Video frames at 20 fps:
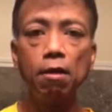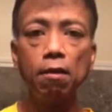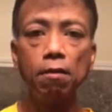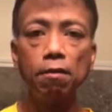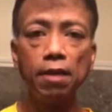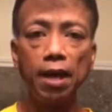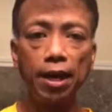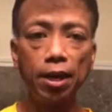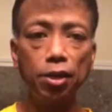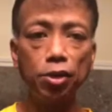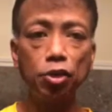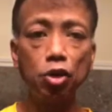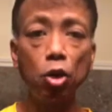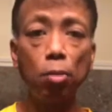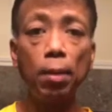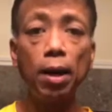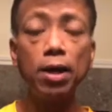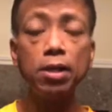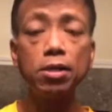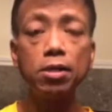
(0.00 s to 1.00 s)
Thank you so
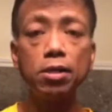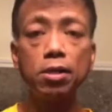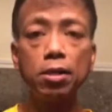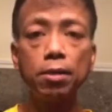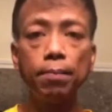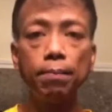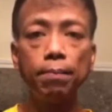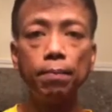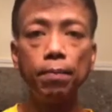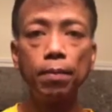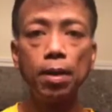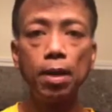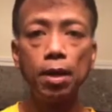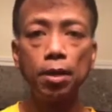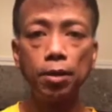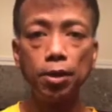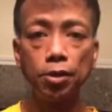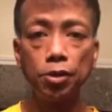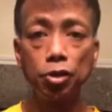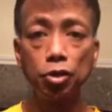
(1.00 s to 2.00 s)
much.
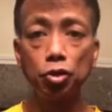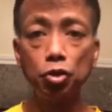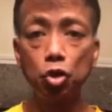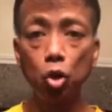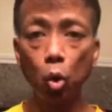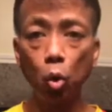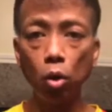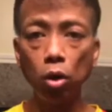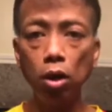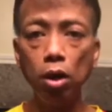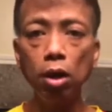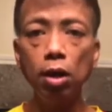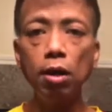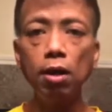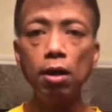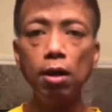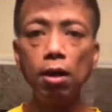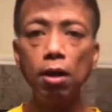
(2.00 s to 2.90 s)
This is Joel